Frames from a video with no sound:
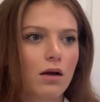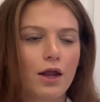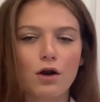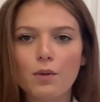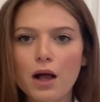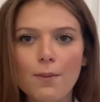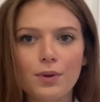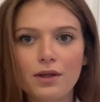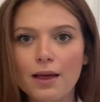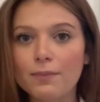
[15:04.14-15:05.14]
I don't know, a
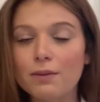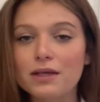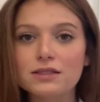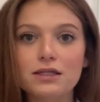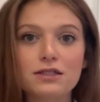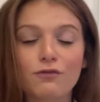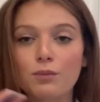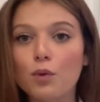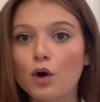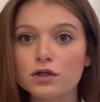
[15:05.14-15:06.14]
company that maybe is in
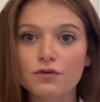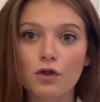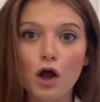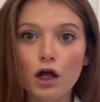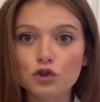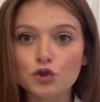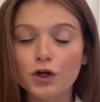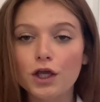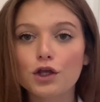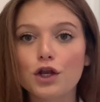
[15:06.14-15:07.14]
different parts of the
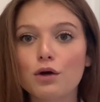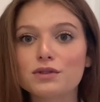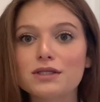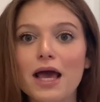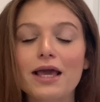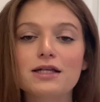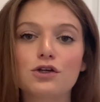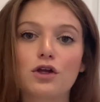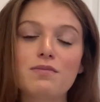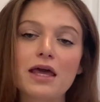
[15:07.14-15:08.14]
country, you know, say, is
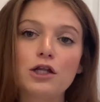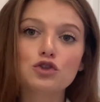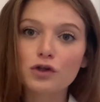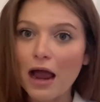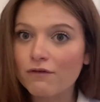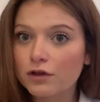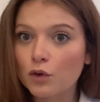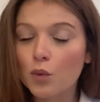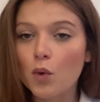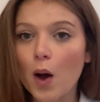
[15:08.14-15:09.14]
there going to be any
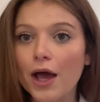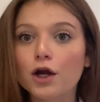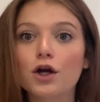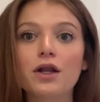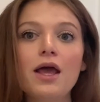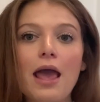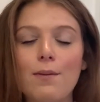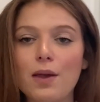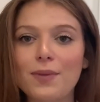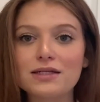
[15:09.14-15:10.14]
traveling required?
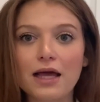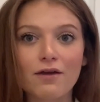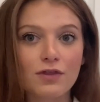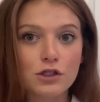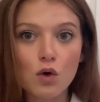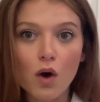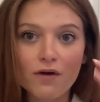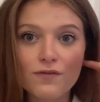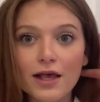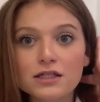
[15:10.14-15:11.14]
Am I based out of this
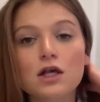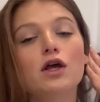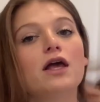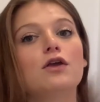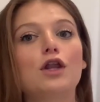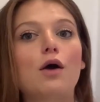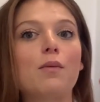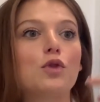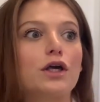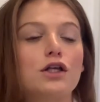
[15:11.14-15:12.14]
office? you know,
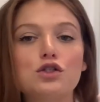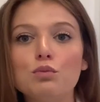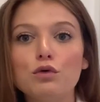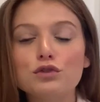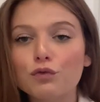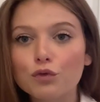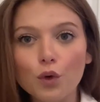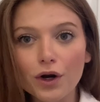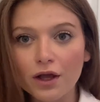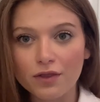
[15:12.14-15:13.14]
I'm looking to move to
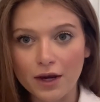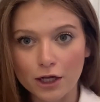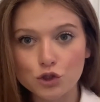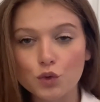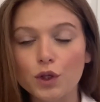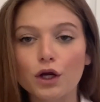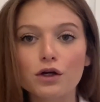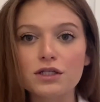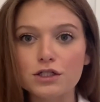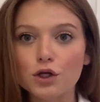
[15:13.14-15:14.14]
Florida in the next two
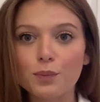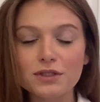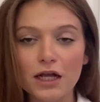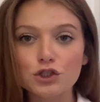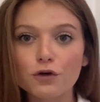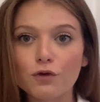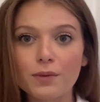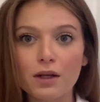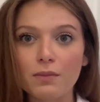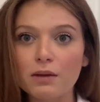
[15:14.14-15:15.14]
years. Is there potential for
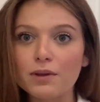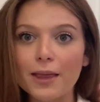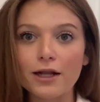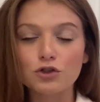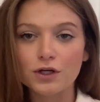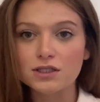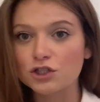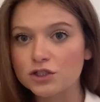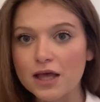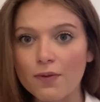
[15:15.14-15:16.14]
me to maybe then
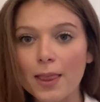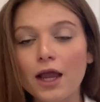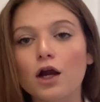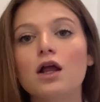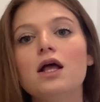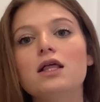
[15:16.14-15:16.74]
transition down there?